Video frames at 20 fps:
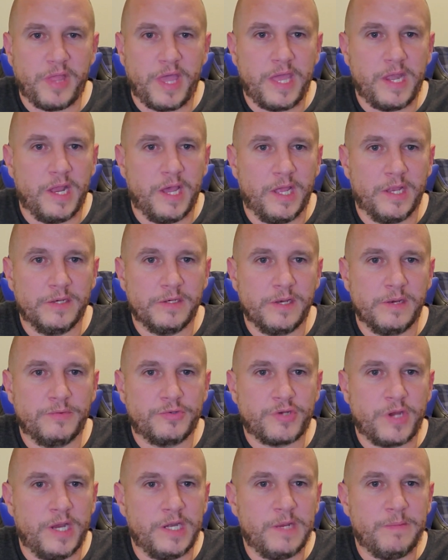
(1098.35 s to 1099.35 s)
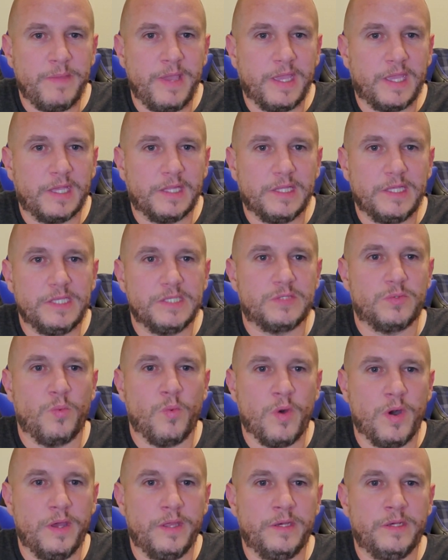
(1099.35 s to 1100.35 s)
Plan on trying to make at least
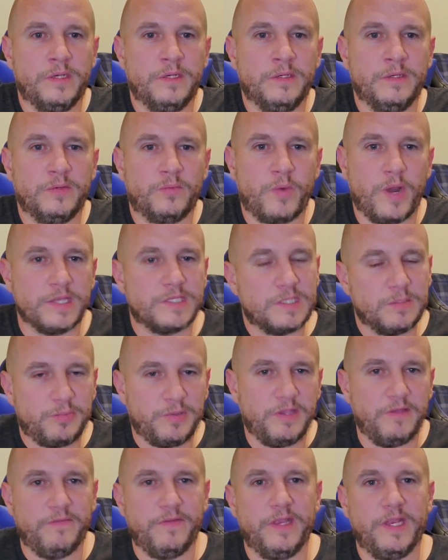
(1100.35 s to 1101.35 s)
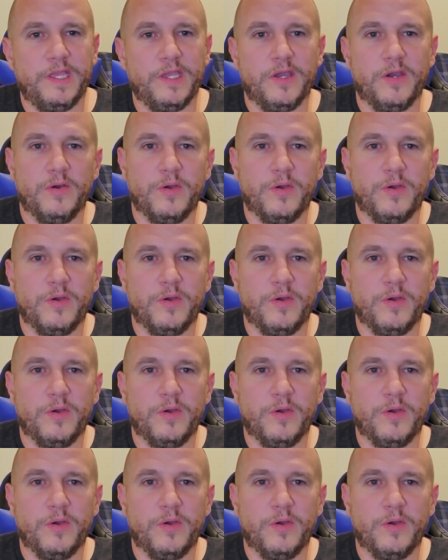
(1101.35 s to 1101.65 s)
one recipe video